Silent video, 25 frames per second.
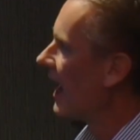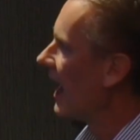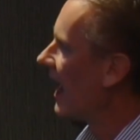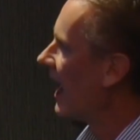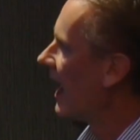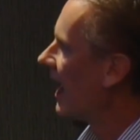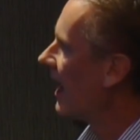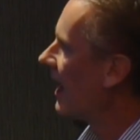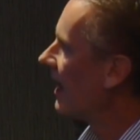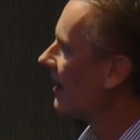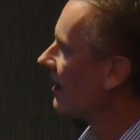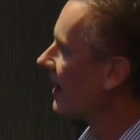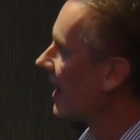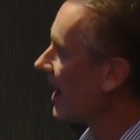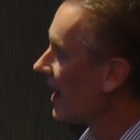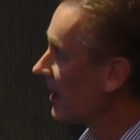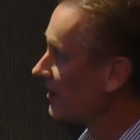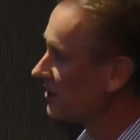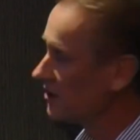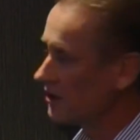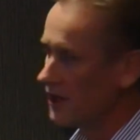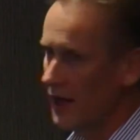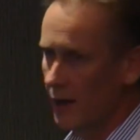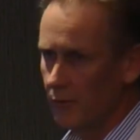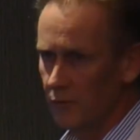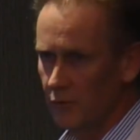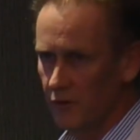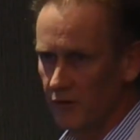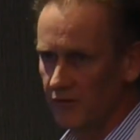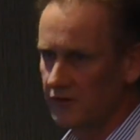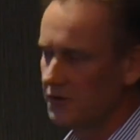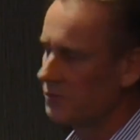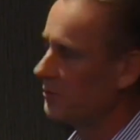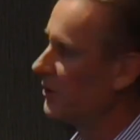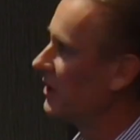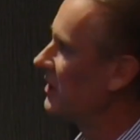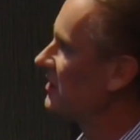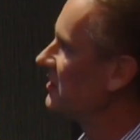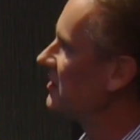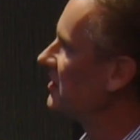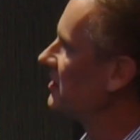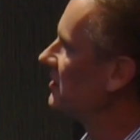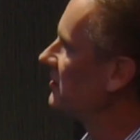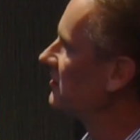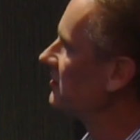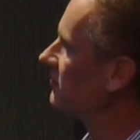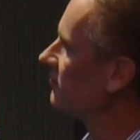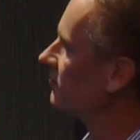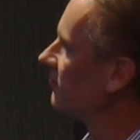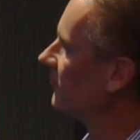a large number of
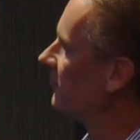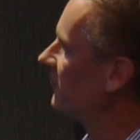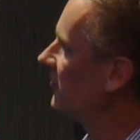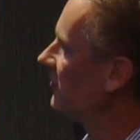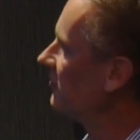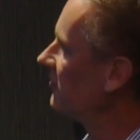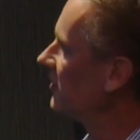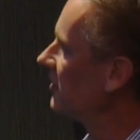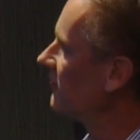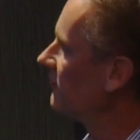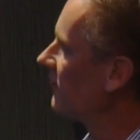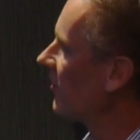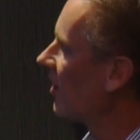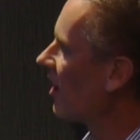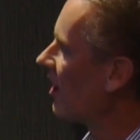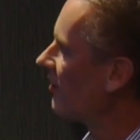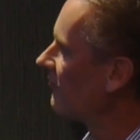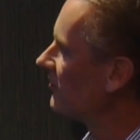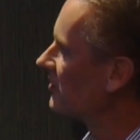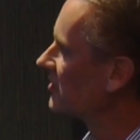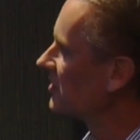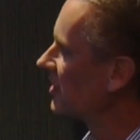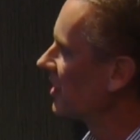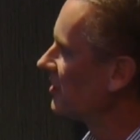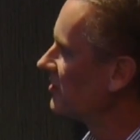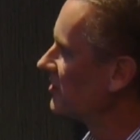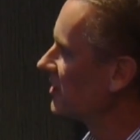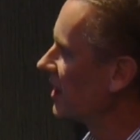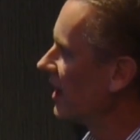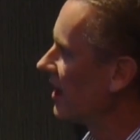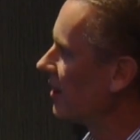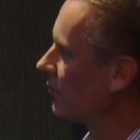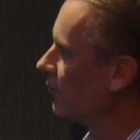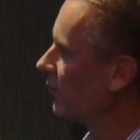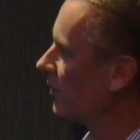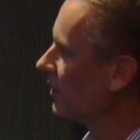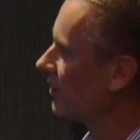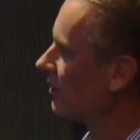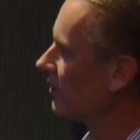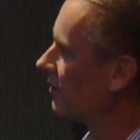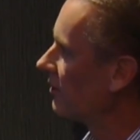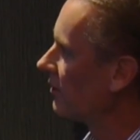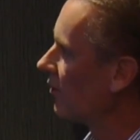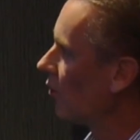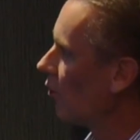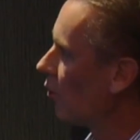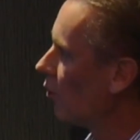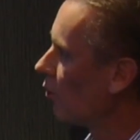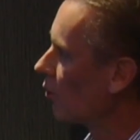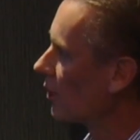species, 55 associated with
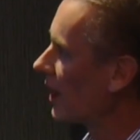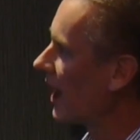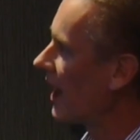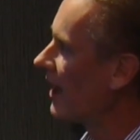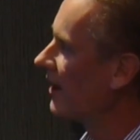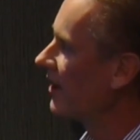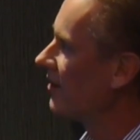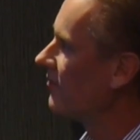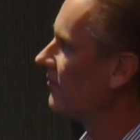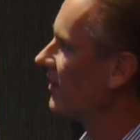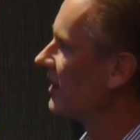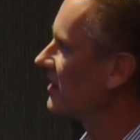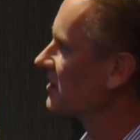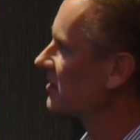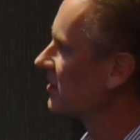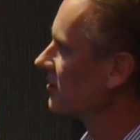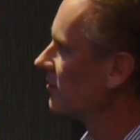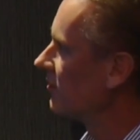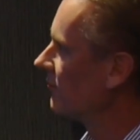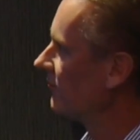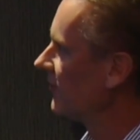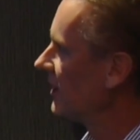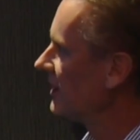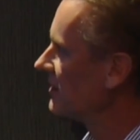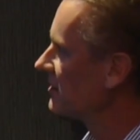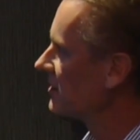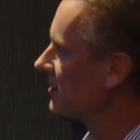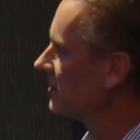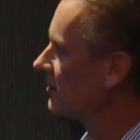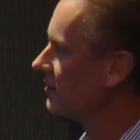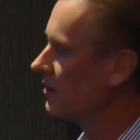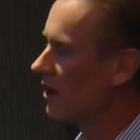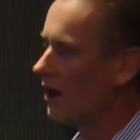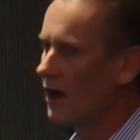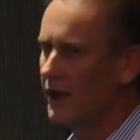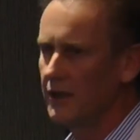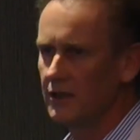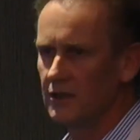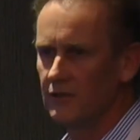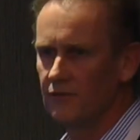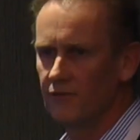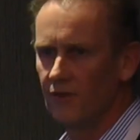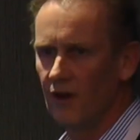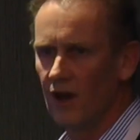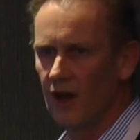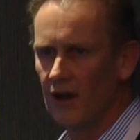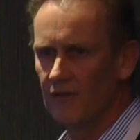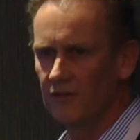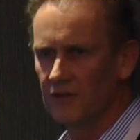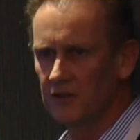all cardiovascular events and
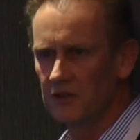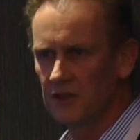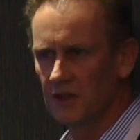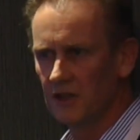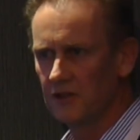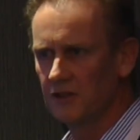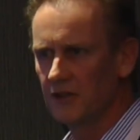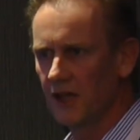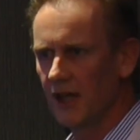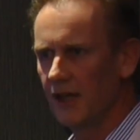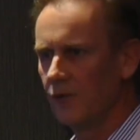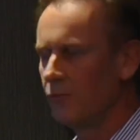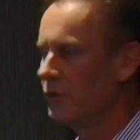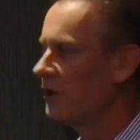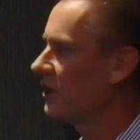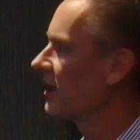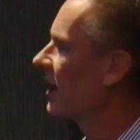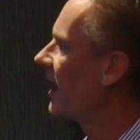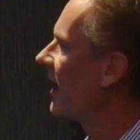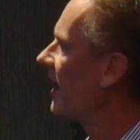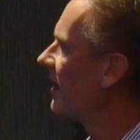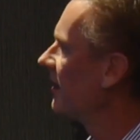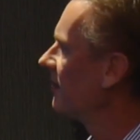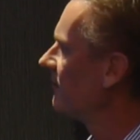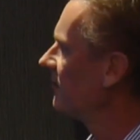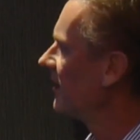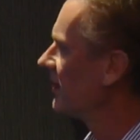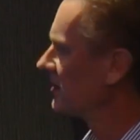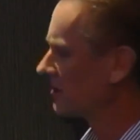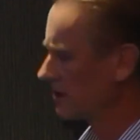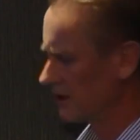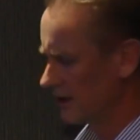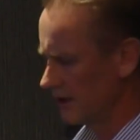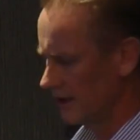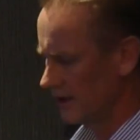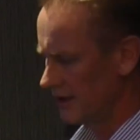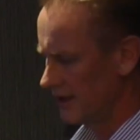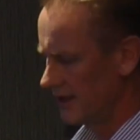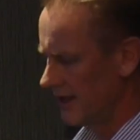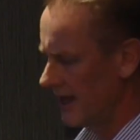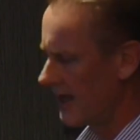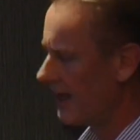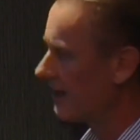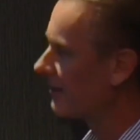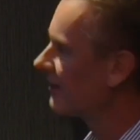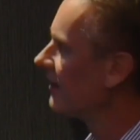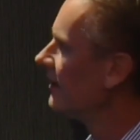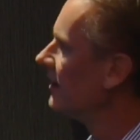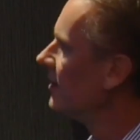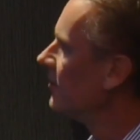95 associated with cardiovascular
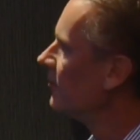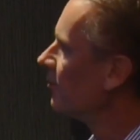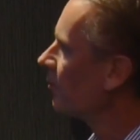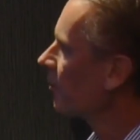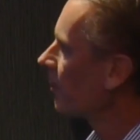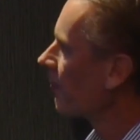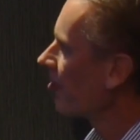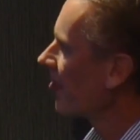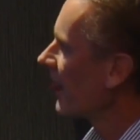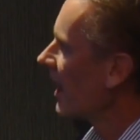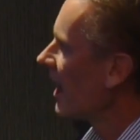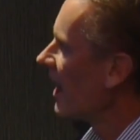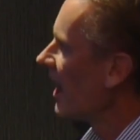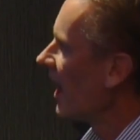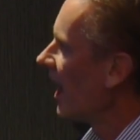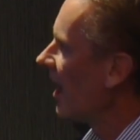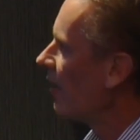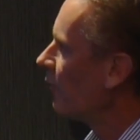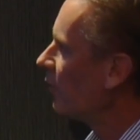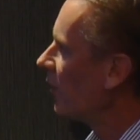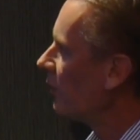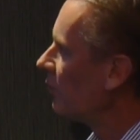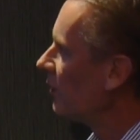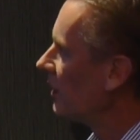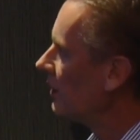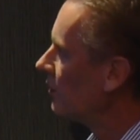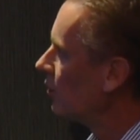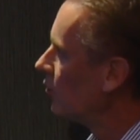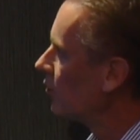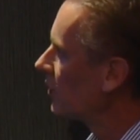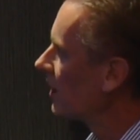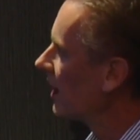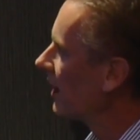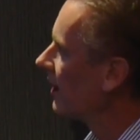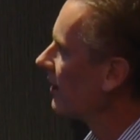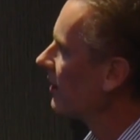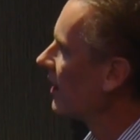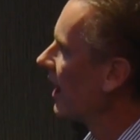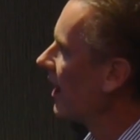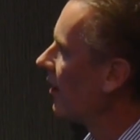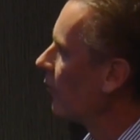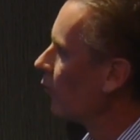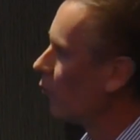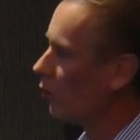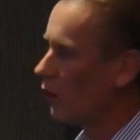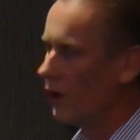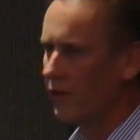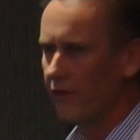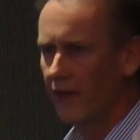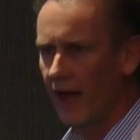death. And when we look
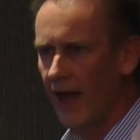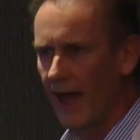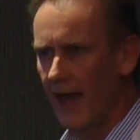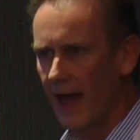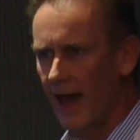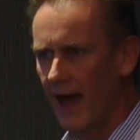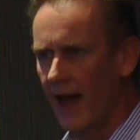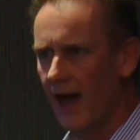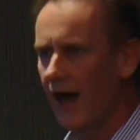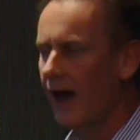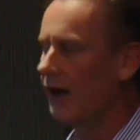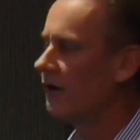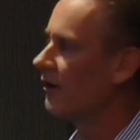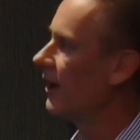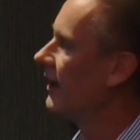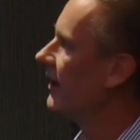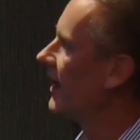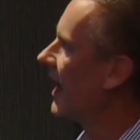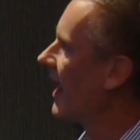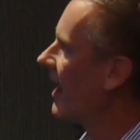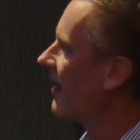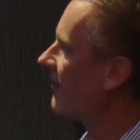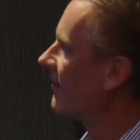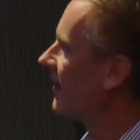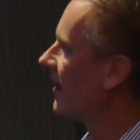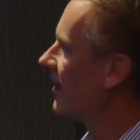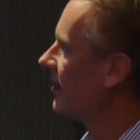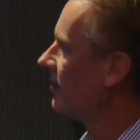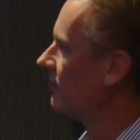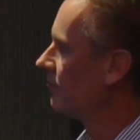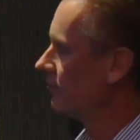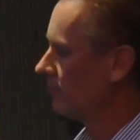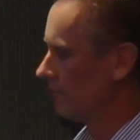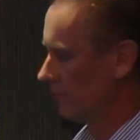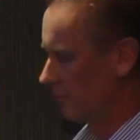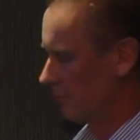at what they are and how they